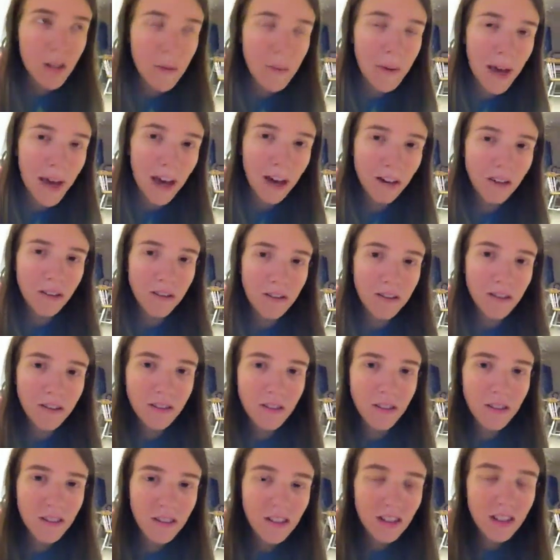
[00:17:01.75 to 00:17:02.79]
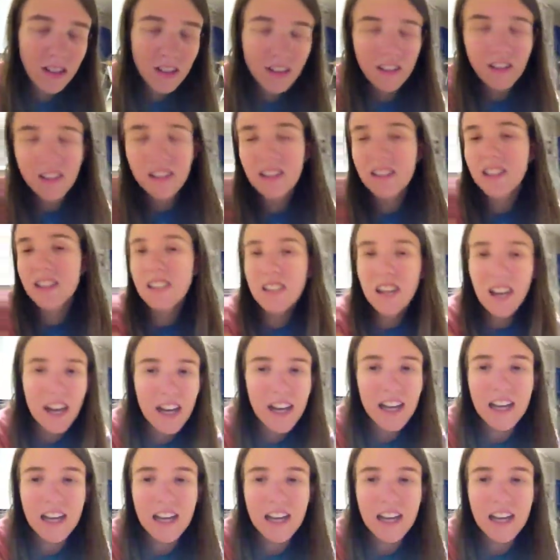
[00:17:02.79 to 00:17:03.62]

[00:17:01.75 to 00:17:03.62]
about. It's not